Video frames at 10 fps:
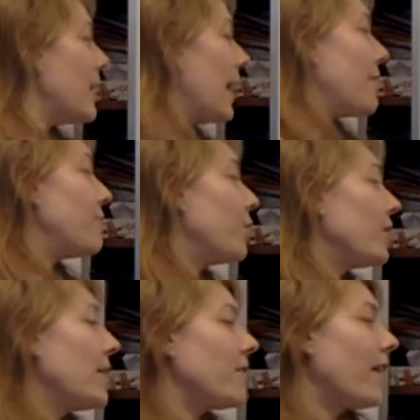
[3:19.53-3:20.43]
I have 4
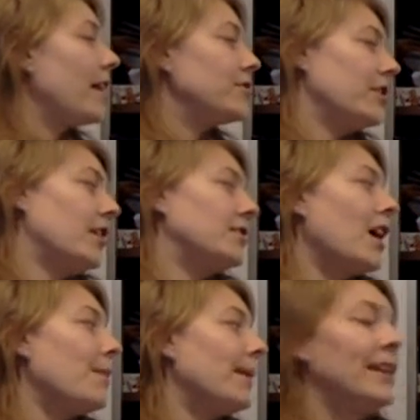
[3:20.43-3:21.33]
grams of hydrogen on
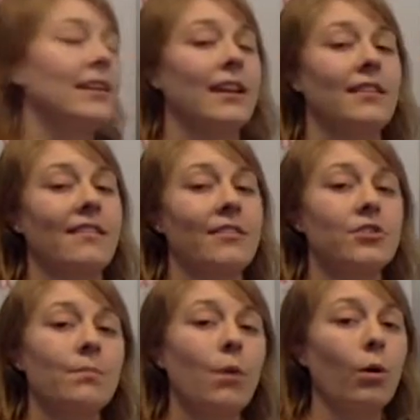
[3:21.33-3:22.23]
top. I need to get this
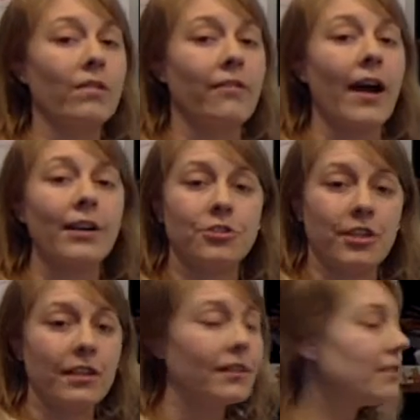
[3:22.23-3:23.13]
into moles of
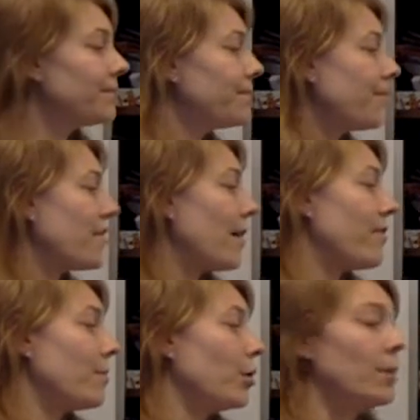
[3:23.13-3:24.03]
hydrogen. So I
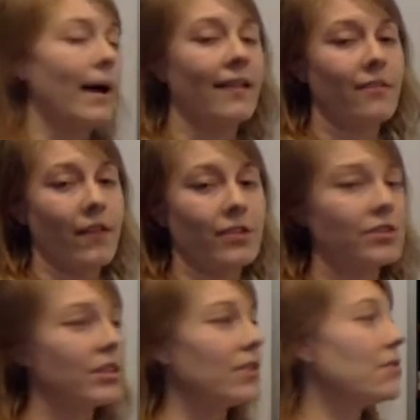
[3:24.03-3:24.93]
have the molar mass of
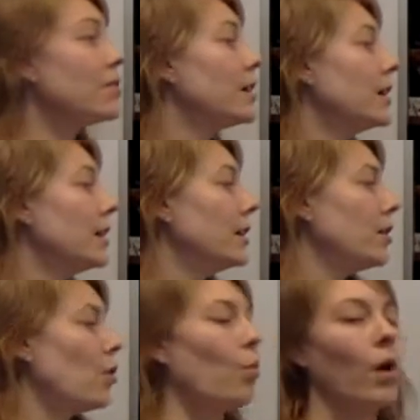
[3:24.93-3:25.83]
H2,
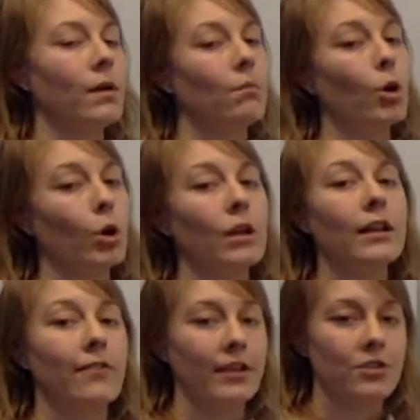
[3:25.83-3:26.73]
1 mole
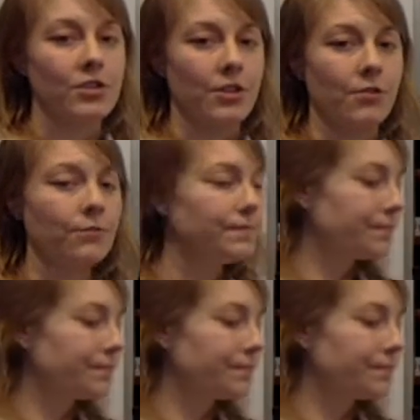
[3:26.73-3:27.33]
of H2,